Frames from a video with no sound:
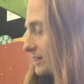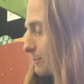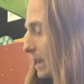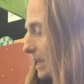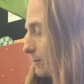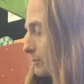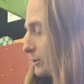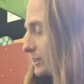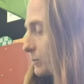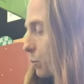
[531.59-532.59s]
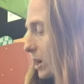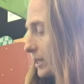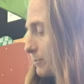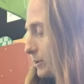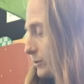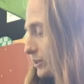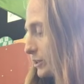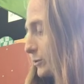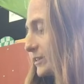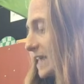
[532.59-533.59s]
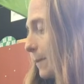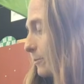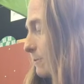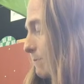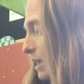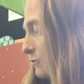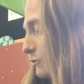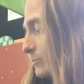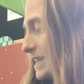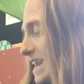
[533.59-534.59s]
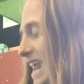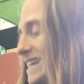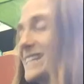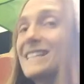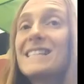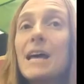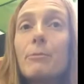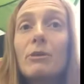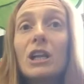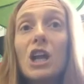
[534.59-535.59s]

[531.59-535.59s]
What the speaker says: the black computers and white computers used separate bathrooms and ate in separate